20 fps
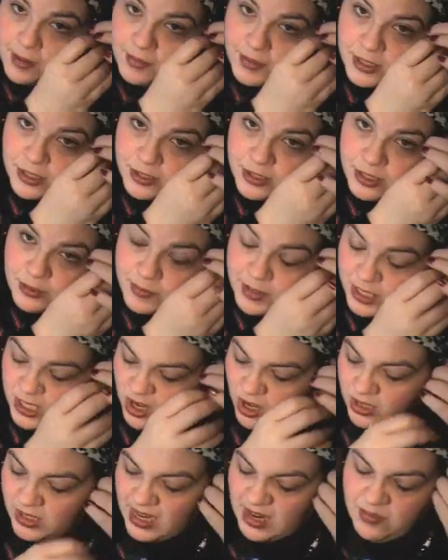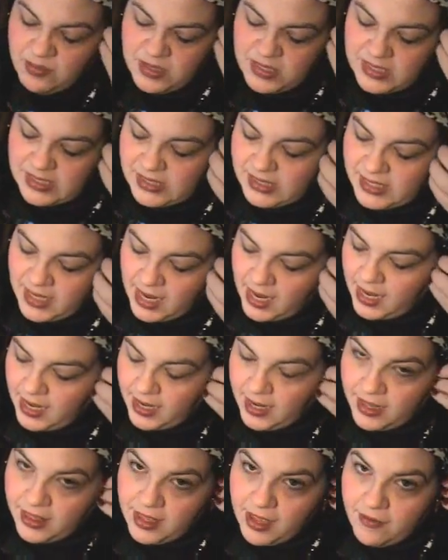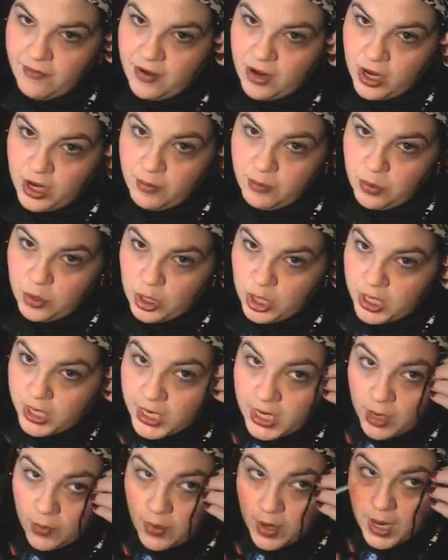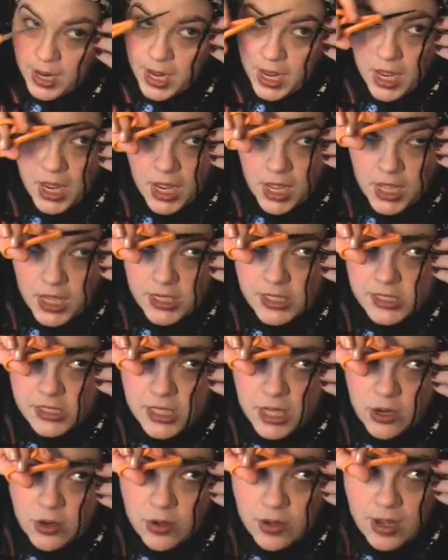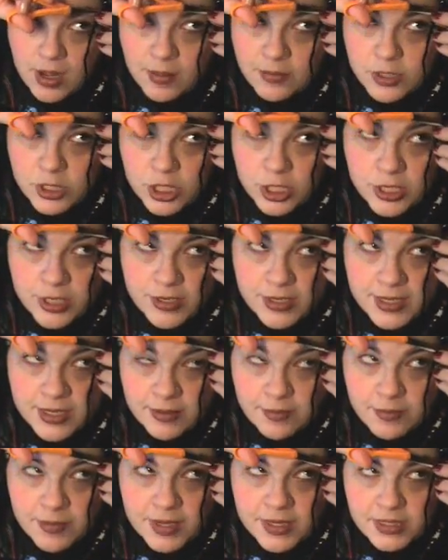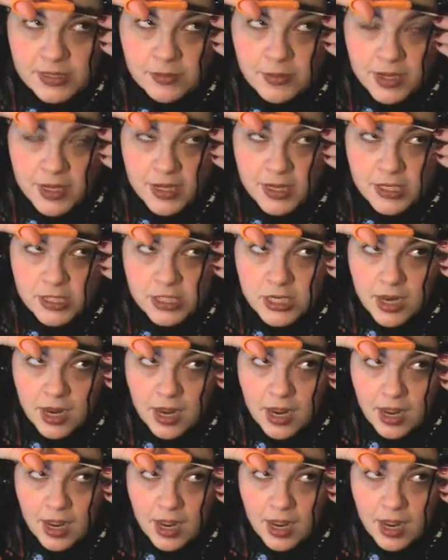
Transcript: but truth be told, I wasn't saying anything very important anyway. So I'm sure you didn't miss much.